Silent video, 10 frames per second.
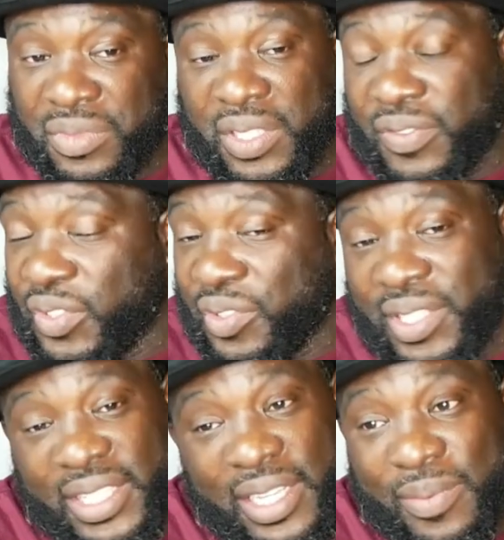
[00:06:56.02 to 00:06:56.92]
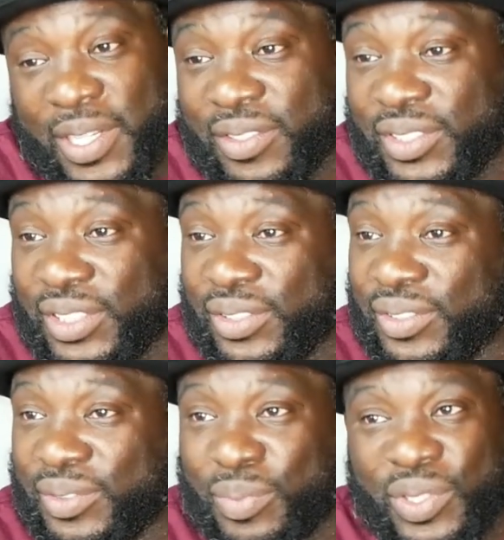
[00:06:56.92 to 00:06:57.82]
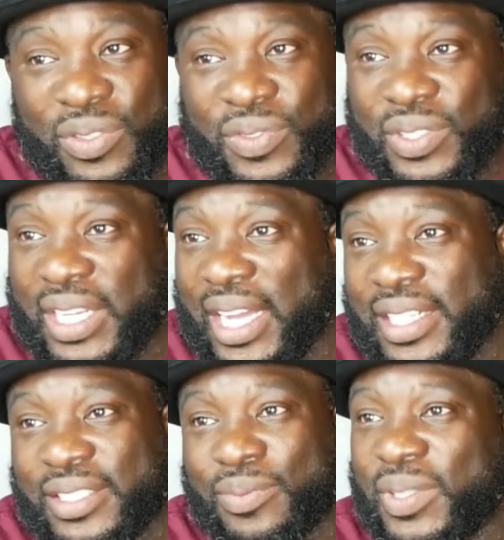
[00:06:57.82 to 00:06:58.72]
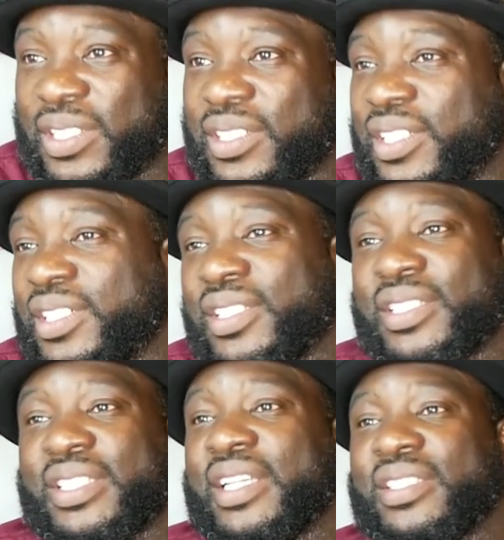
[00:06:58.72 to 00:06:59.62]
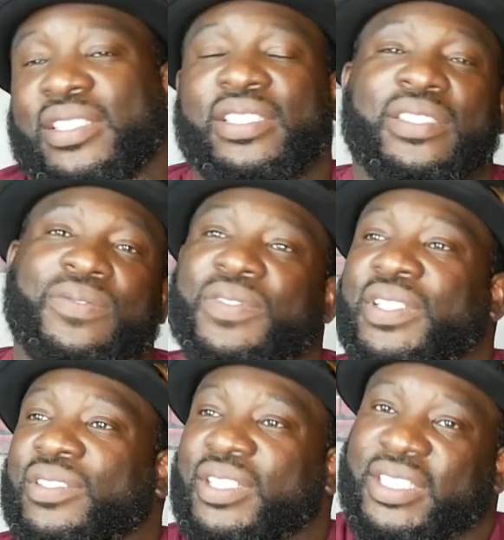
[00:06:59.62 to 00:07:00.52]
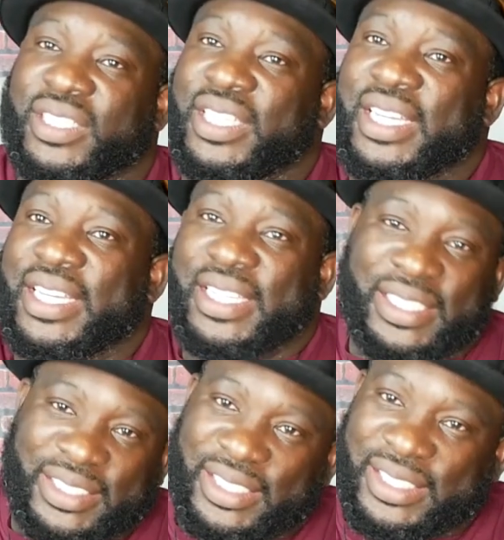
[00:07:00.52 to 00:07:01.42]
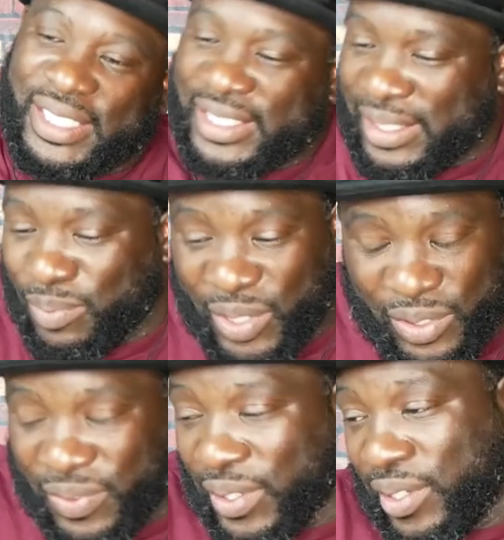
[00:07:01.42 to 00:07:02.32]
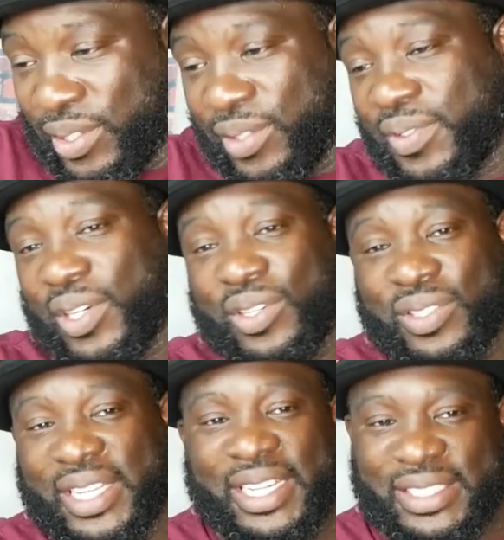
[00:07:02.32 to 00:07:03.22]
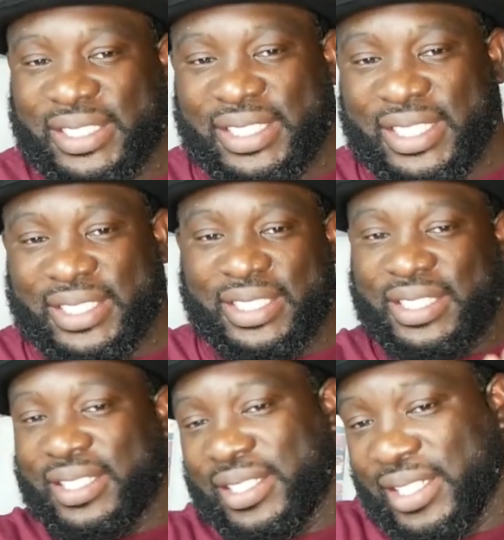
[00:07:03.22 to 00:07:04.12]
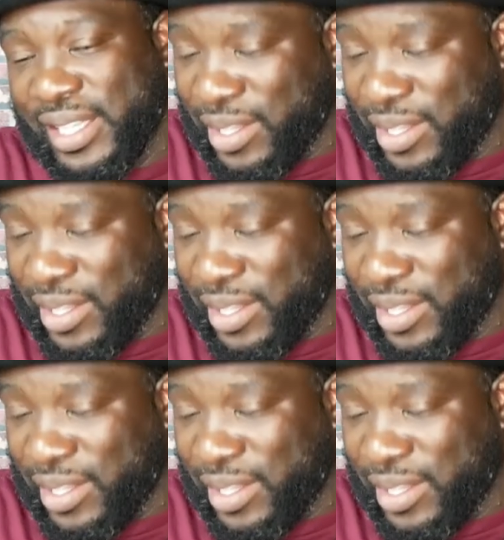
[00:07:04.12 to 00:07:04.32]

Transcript: If you know anything about Oshun, beautiful goddess, smell good, tastes good, feel good. She just beautiful all over, all that. She gets it done.